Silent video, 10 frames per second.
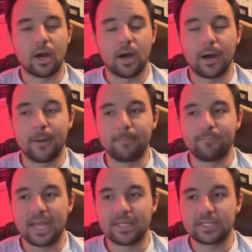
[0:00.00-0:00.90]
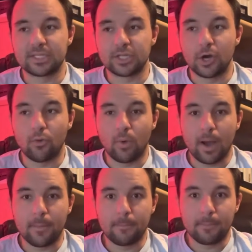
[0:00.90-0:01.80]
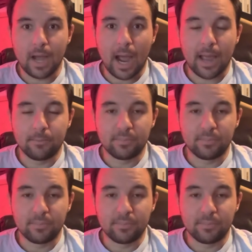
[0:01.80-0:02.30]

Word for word: Um, and so I